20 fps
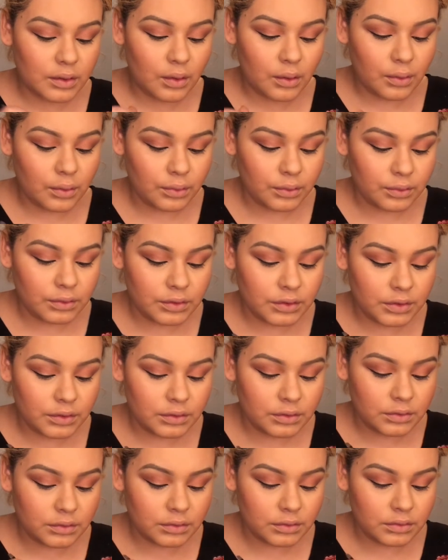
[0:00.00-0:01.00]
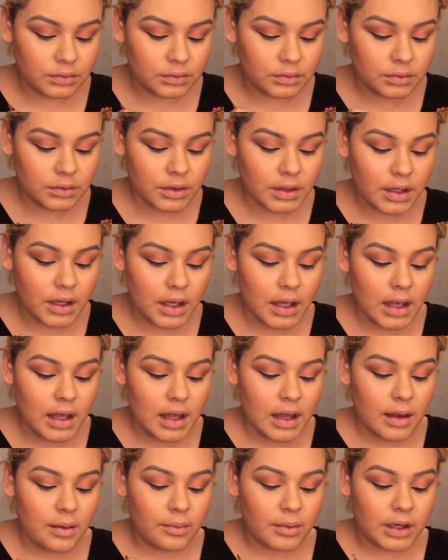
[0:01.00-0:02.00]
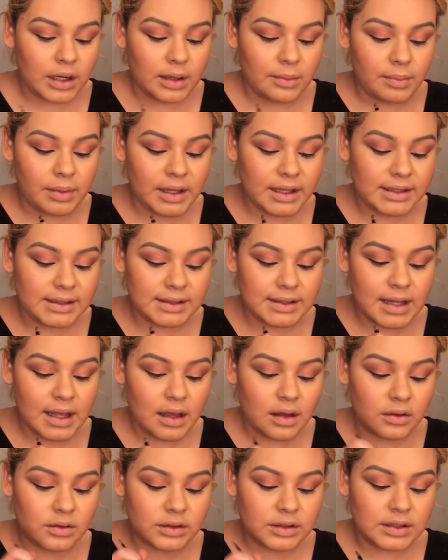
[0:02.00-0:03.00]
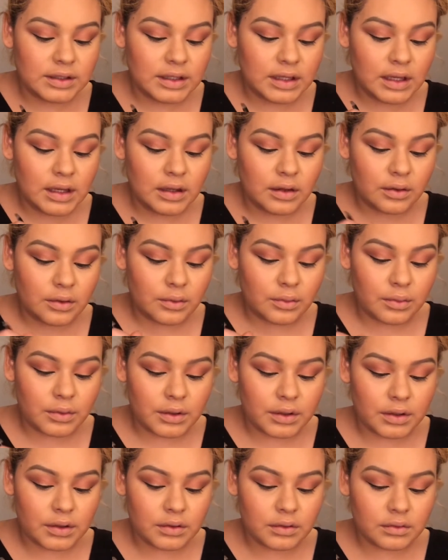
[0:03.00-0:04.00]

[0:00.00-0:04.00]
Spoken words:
cold, and we're gonna place that onto the inner corner.